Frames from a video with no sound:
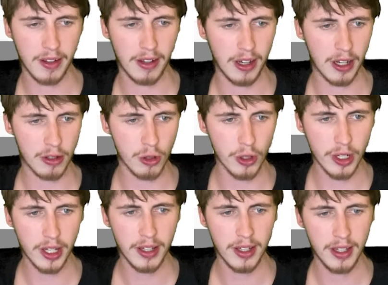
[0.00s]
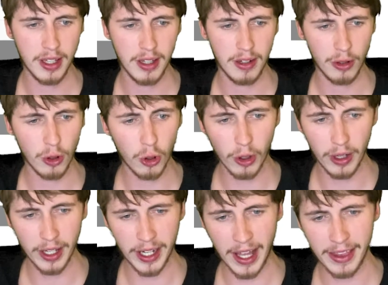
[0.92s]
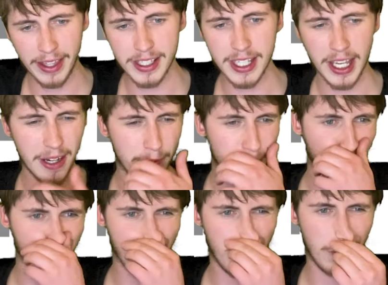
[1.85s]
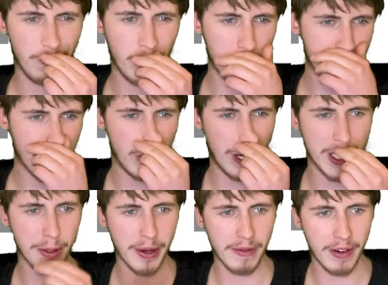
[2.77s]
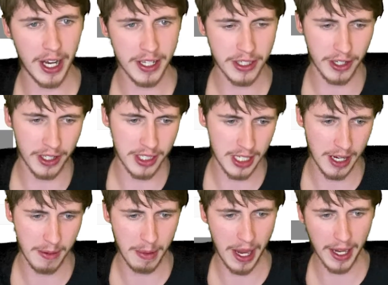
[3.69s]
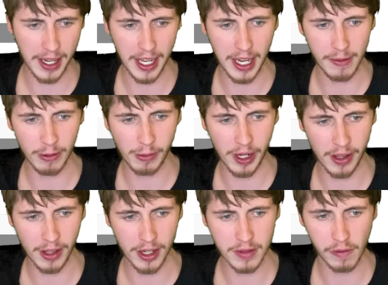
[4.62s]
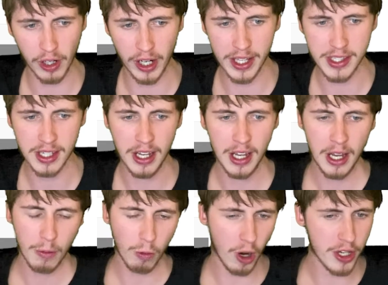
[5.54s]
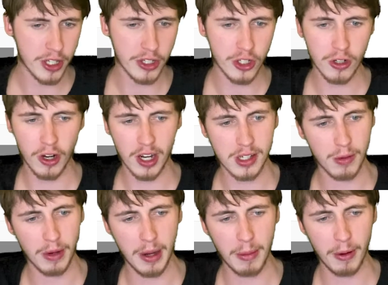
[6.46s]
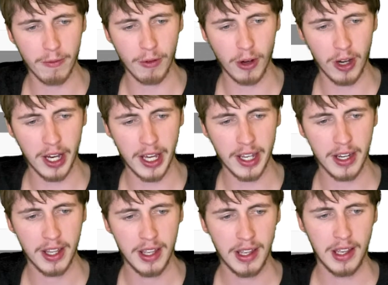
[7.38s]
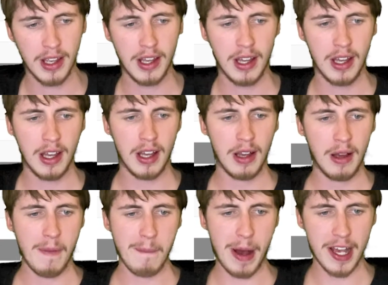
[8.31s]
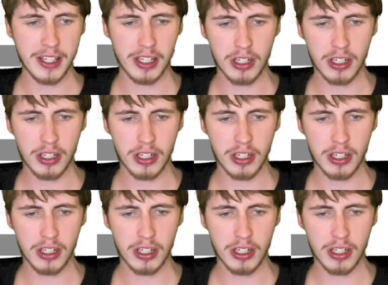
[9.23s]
I could. Or an Alexander Volkov versus Tai Tuivasa. I could see him making either one of those fights. Rosenstruck's a winnable fight. Marcin